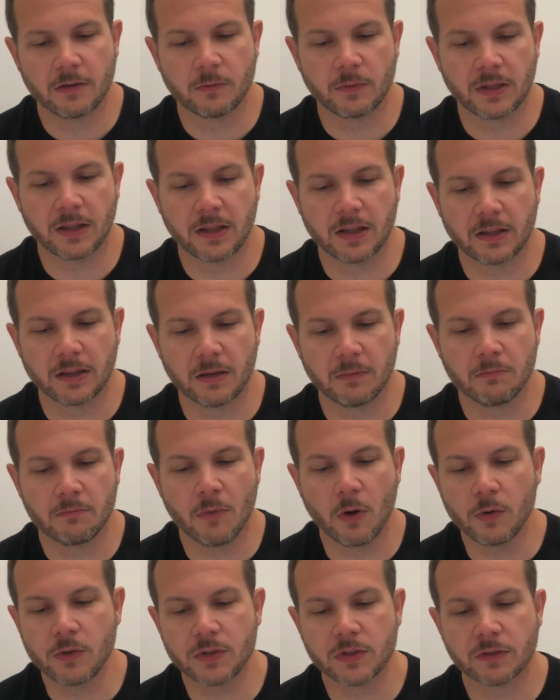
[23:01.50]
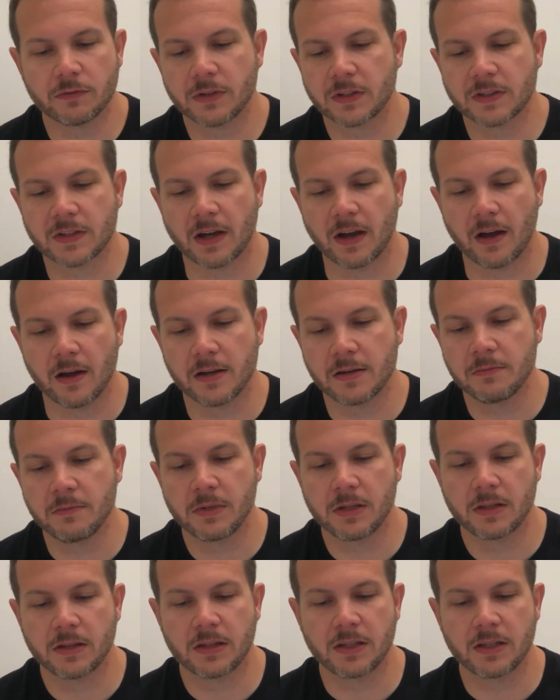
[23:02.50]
And we think that most of the time,